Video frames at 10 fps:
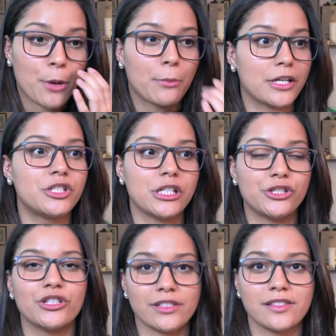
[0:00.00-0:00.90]
but she
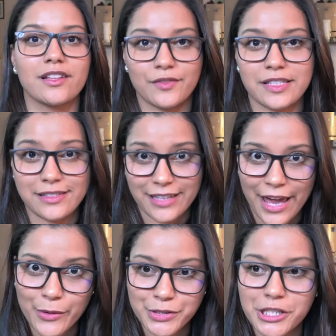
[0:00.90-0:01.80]
just loves this
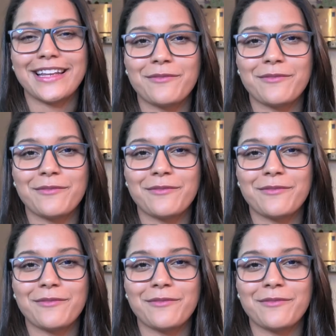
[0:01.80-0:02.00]
couch.